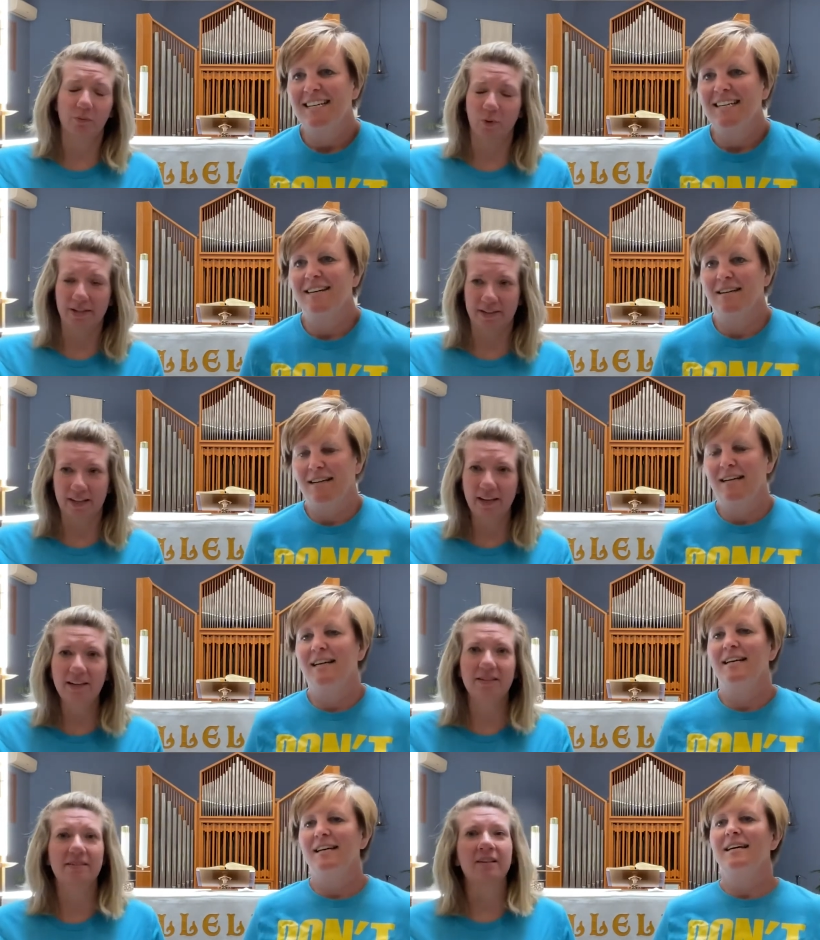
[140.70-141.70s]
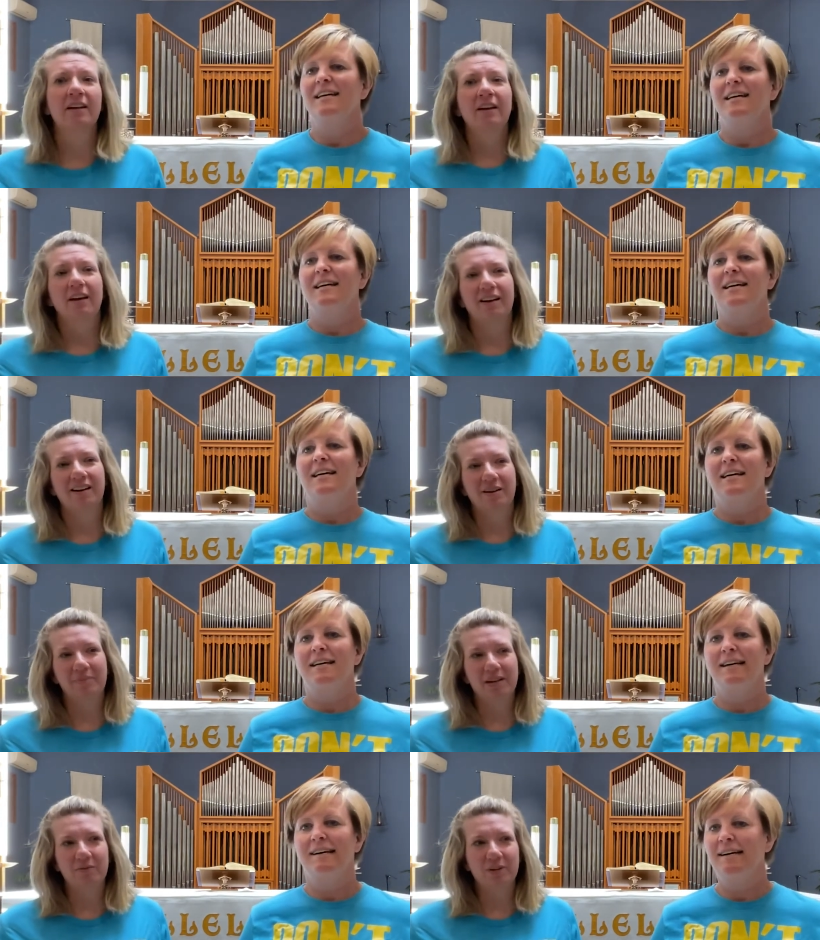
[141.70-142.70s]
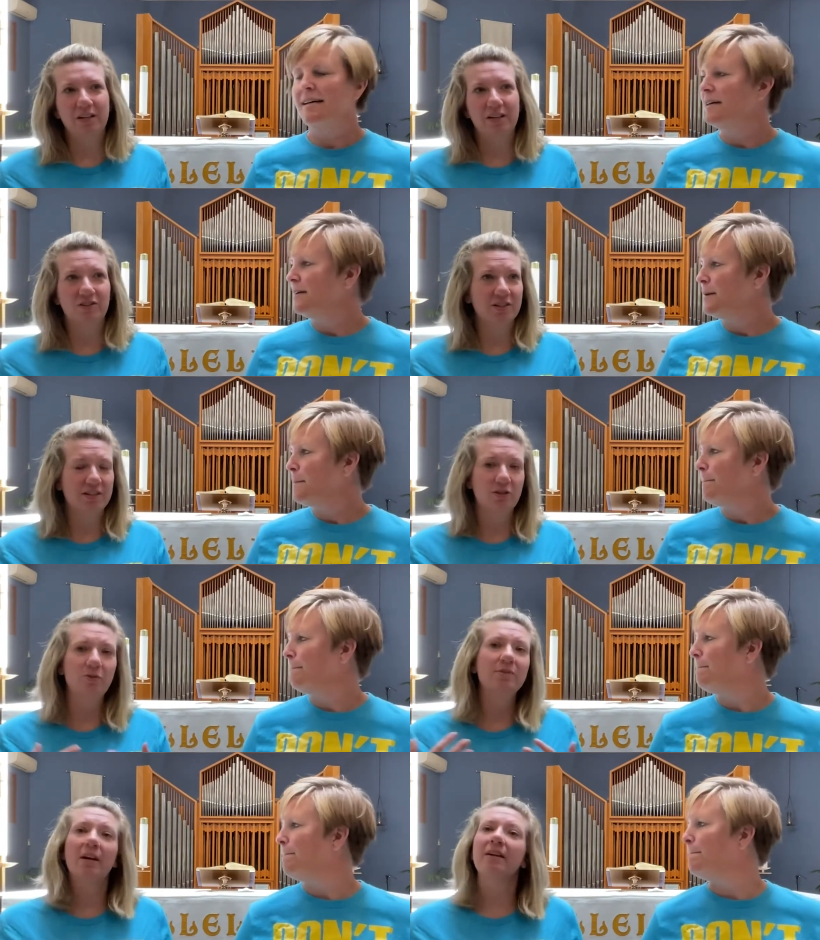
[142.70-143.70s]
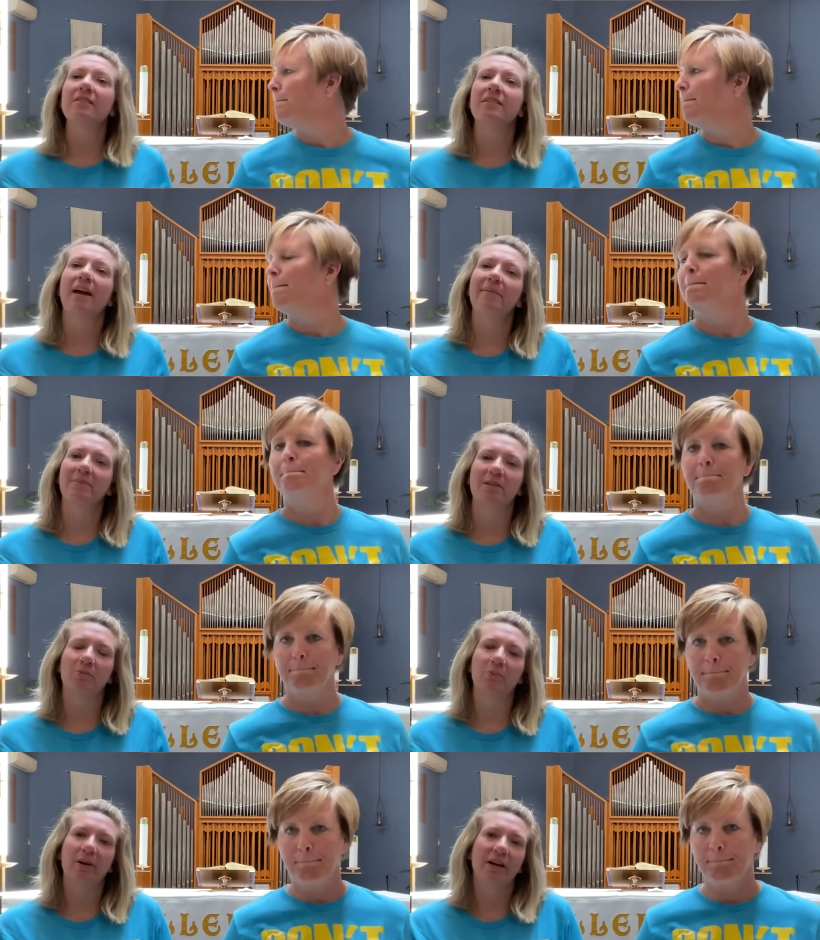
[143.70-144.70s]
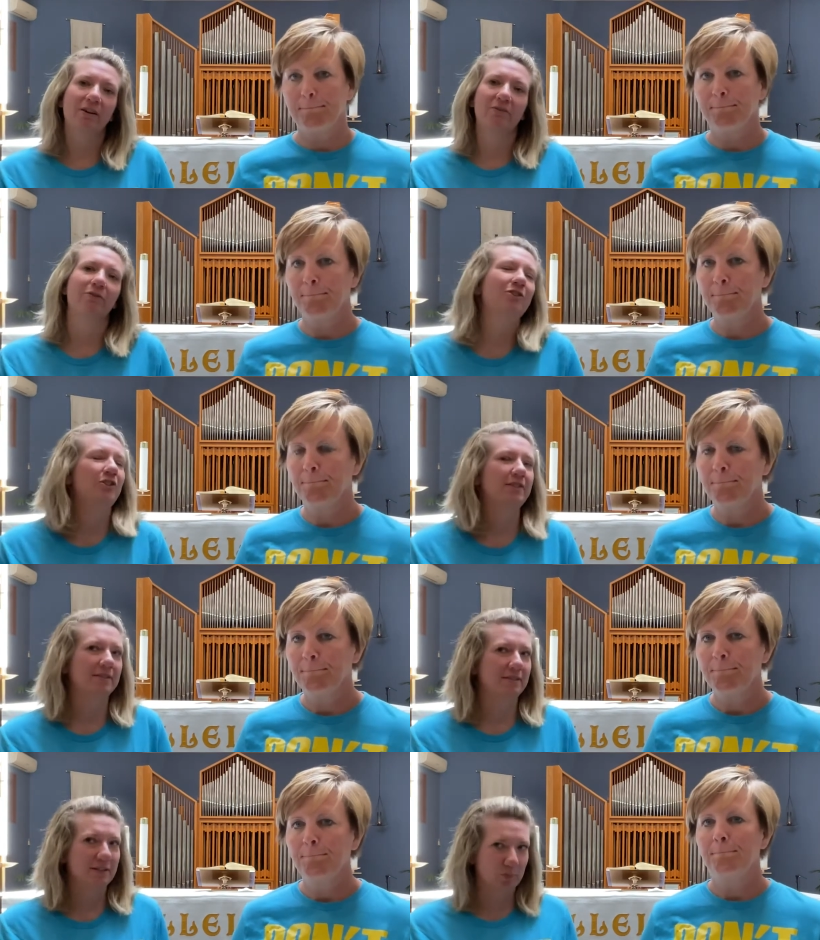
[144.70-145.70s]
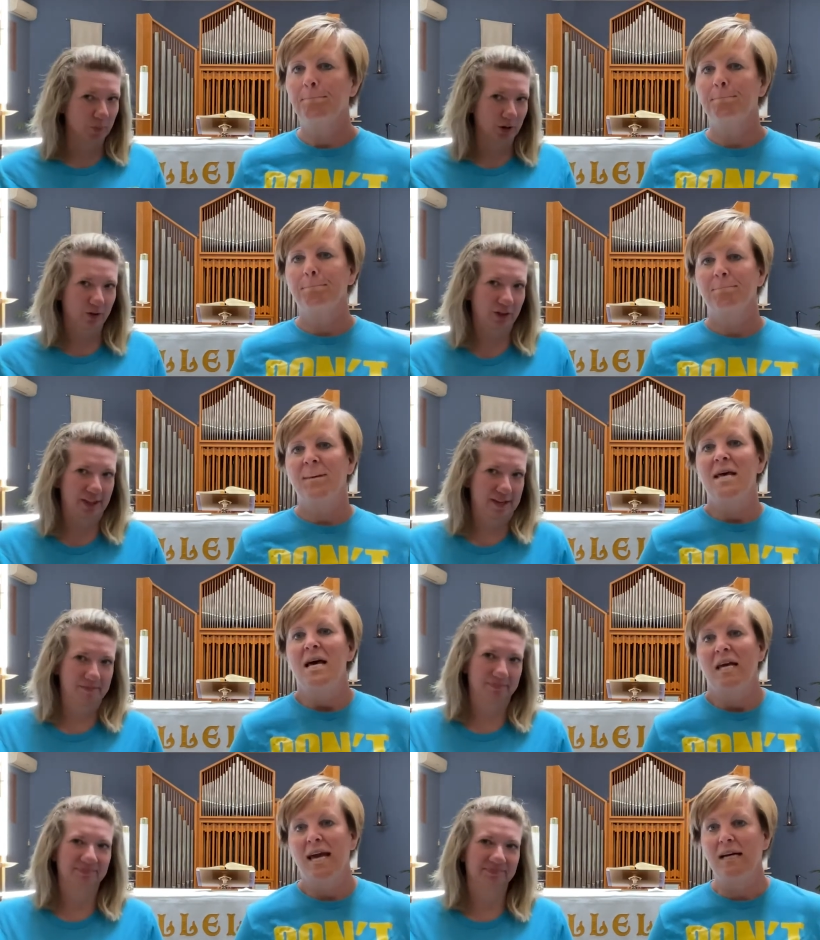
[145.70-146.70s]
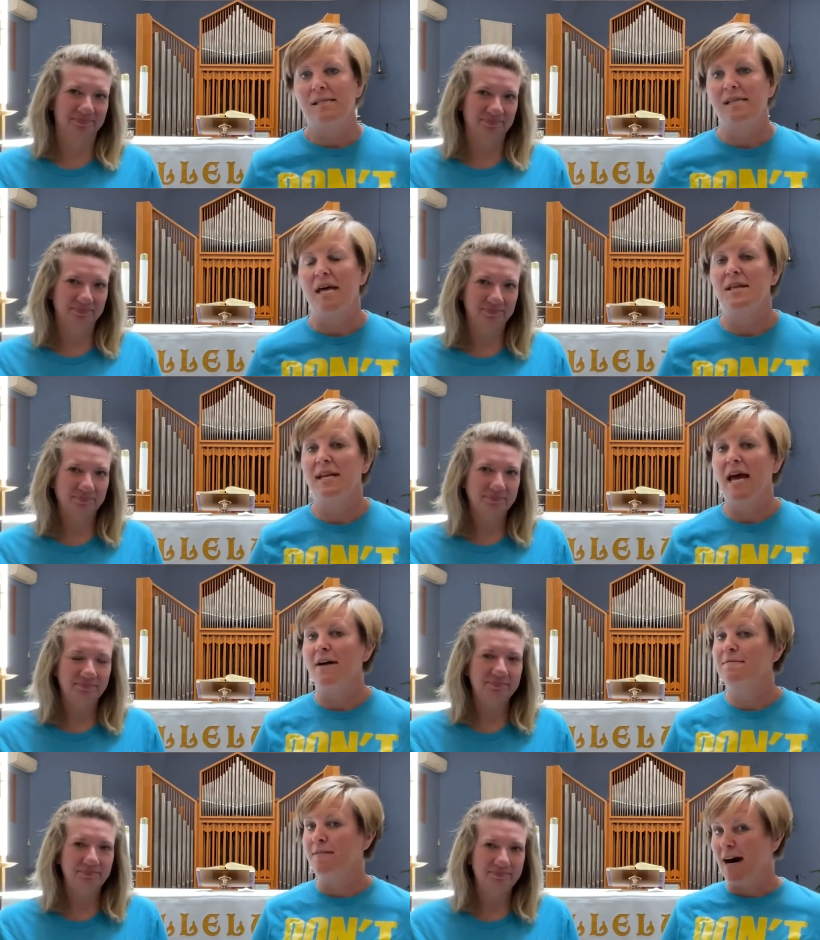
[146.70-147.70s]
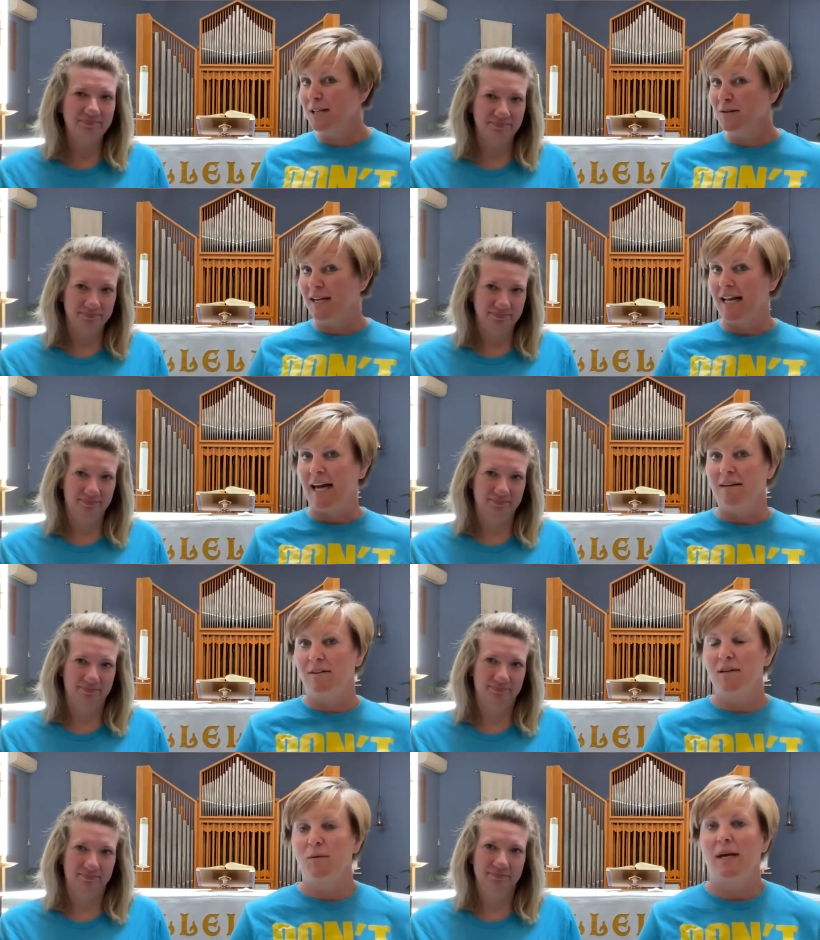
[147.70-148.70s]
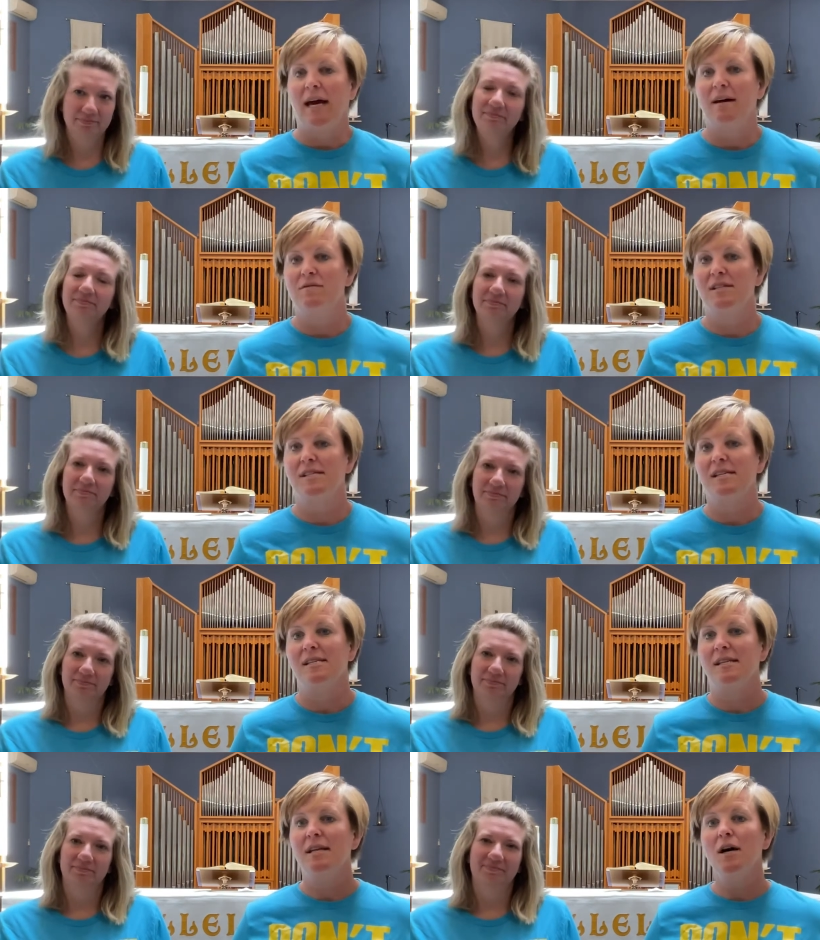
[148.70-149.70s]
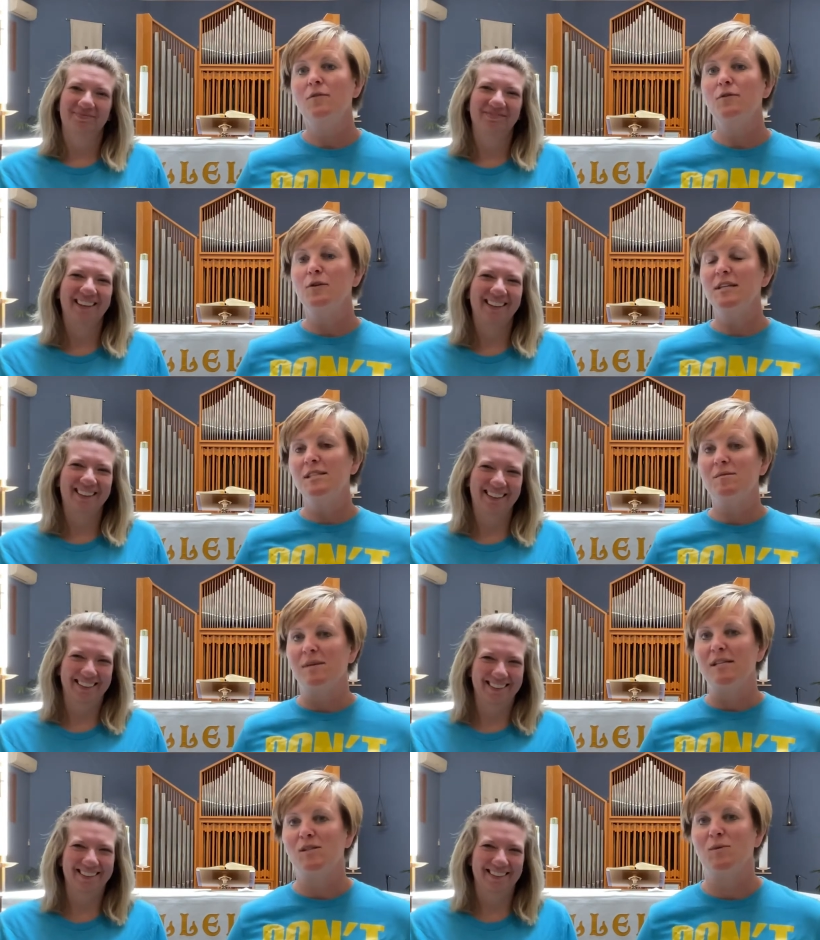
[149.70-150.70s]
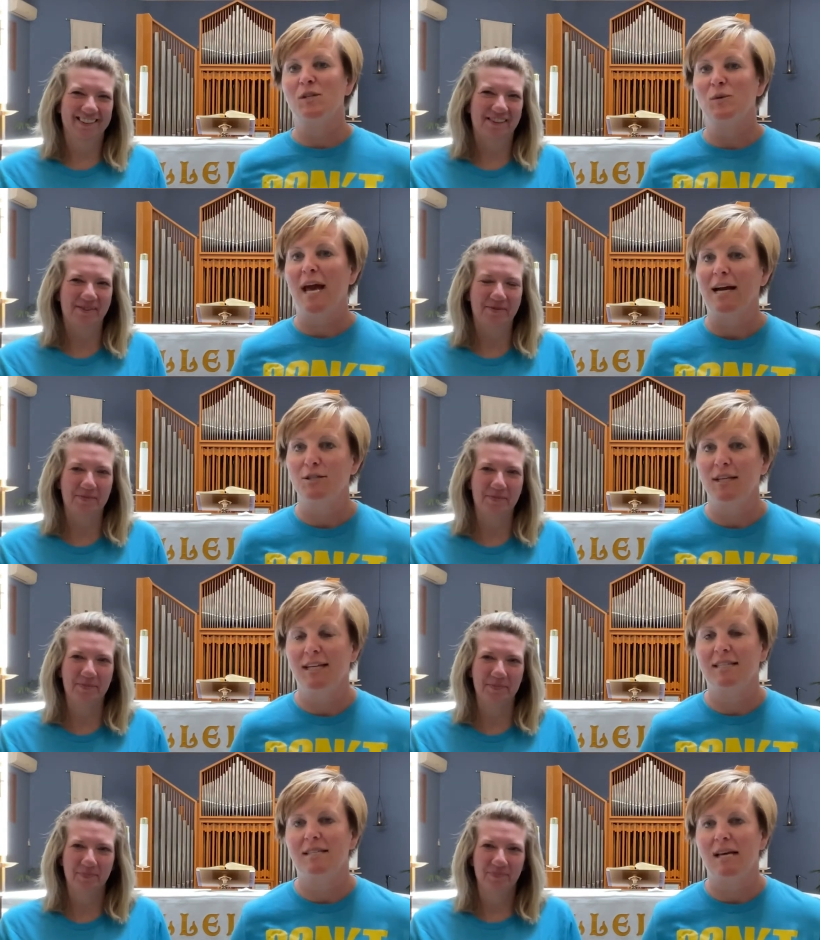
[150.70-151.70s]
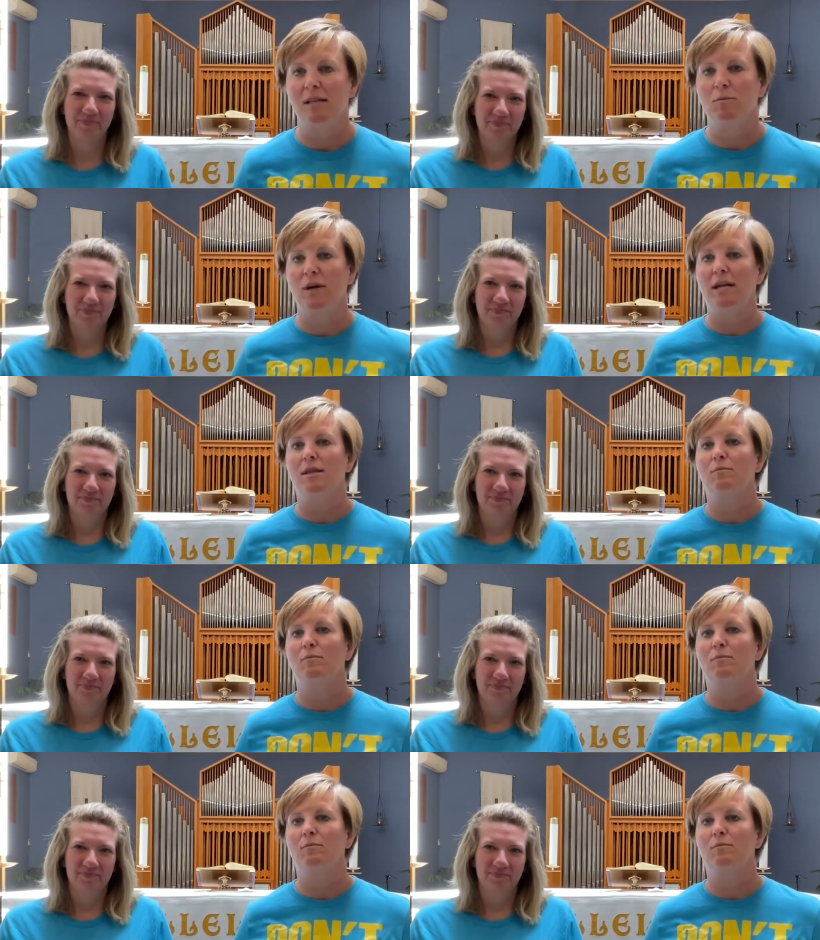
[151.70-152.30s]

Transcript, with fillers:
Speaker 1: on Wednesday nights. Um, and we just use that as a time to prepare for Jesus's birth.
Speaker 2: Yes, and then following Advent, we have the season of Christmas, which we actually get to celebrate the